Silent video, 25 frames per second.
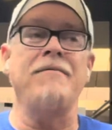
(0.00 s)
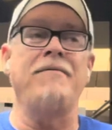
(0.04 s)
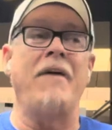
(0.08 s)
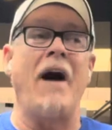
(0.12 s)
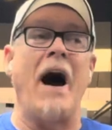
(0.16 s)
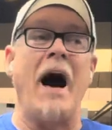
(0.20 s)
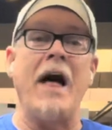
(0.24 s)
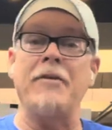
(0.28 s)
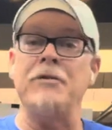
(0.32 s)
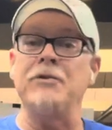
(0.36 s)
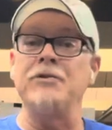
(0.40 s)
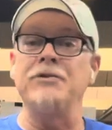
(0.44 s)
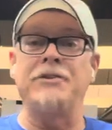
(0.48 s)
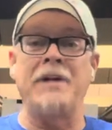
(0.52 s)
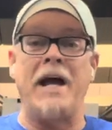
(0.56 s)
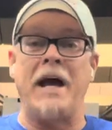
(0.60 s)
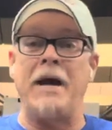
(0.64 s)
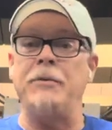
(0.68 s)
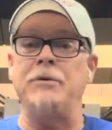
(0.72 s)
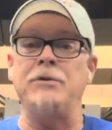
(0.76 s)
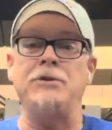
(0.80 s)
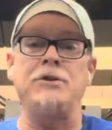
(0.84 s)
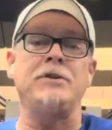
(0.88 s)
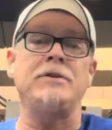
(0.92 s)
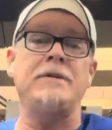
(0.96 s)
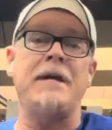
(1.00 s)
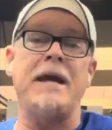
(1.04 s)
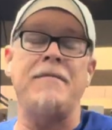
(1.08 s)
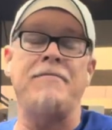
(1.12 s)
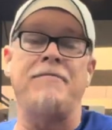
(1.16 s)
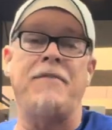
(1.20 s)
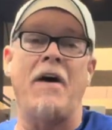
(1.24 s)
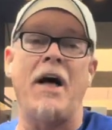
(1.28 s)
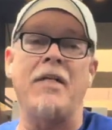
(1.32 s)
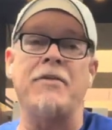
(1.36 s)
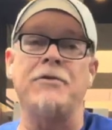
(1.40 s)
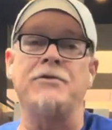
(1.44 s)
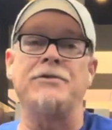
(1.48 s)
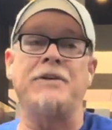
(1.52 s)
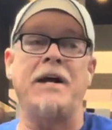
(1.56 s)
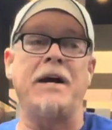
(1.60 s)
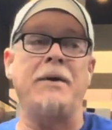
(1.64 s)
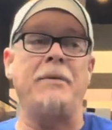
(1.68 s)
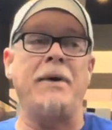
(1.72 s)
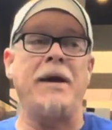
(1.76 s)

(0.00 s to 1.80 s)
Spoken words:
Father's Day. We just had Father's Day.